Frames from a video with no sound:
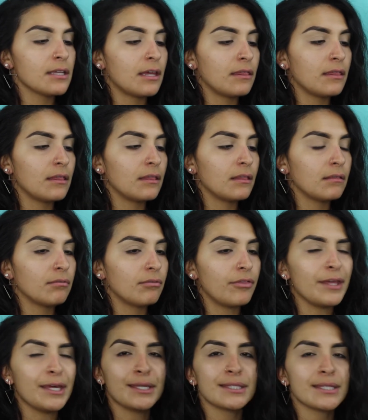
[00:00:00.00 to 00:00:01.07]
and
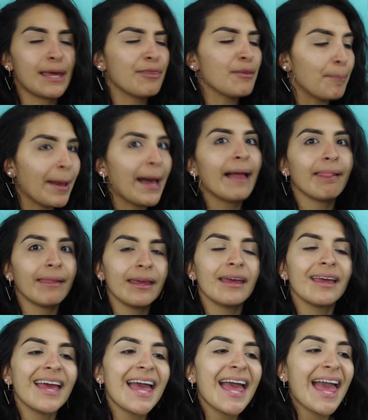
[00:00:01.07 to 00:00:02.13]
the
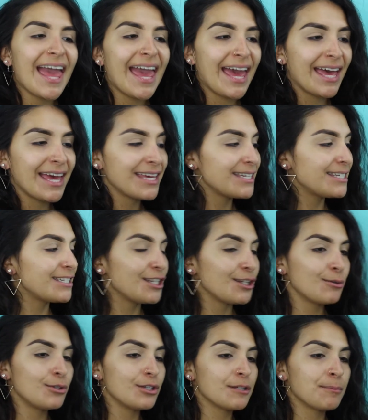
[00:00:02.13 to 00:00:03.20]
palette, and
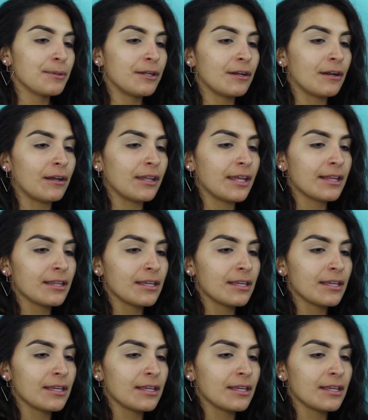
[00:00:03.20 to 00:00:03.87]
you just put it on like